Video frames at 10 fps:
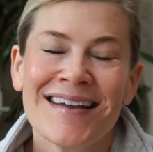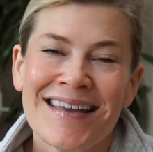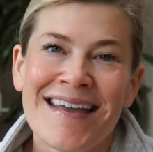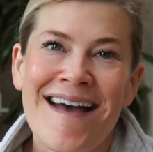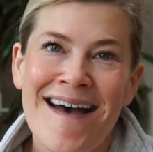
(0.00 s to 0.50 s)

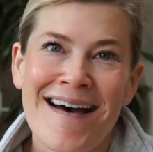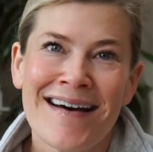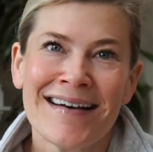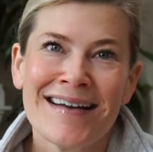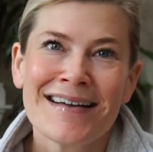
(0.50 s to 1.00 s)
Yeah,
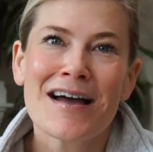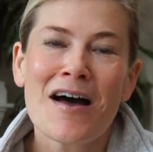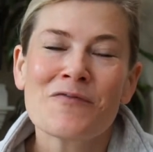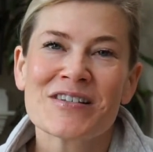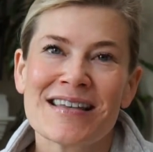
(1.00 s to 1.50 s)

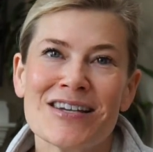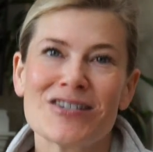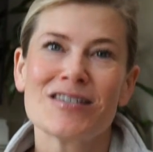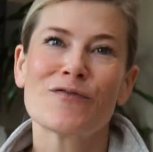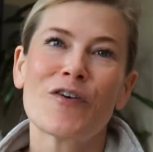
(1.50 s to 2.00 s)

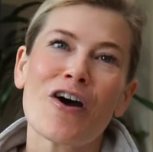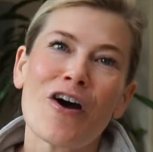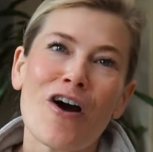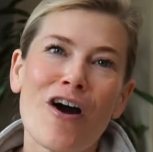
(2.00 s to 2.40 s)
conversations for our